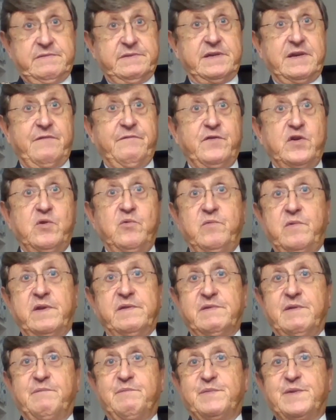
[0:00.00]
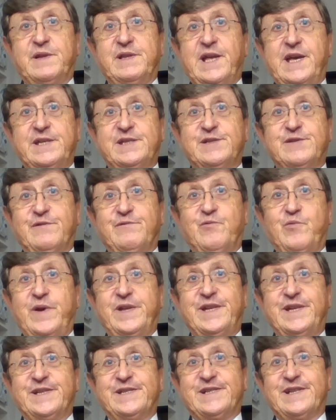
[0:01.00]
give you the list of
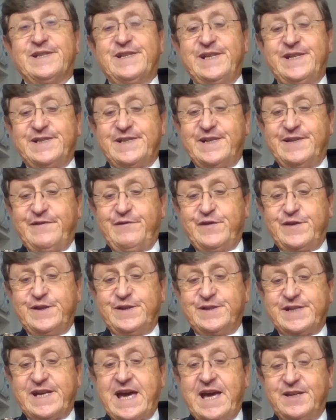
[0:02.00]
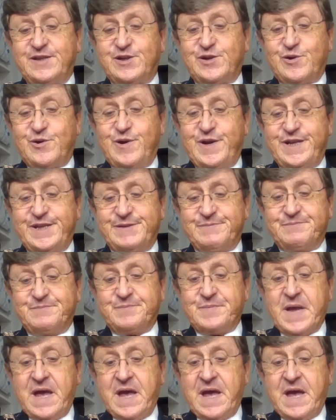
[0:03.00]
winners, at least in the first categories.